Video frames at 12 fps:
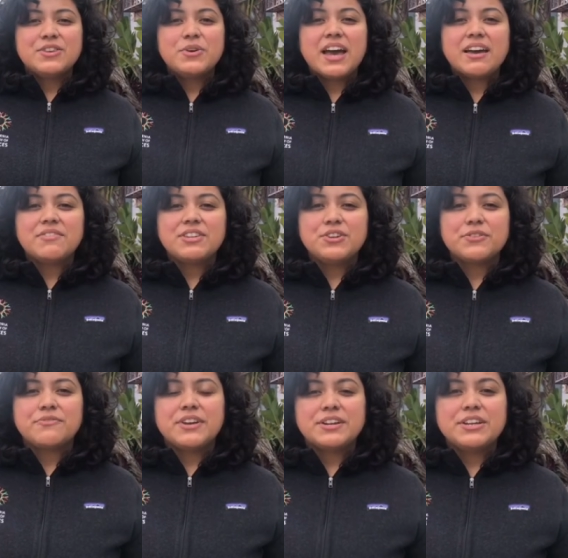you have in your
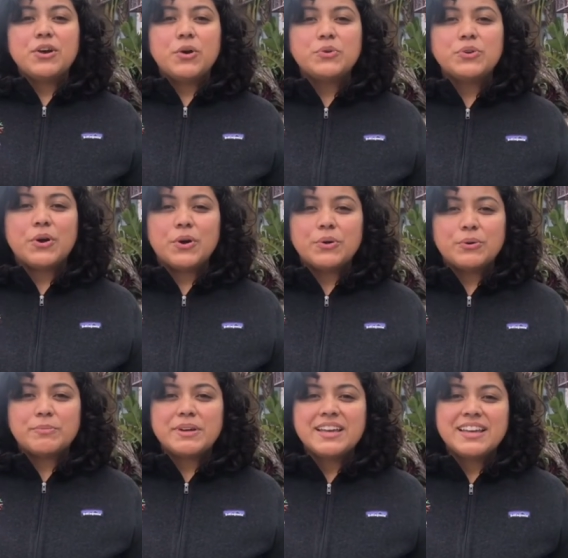very own home.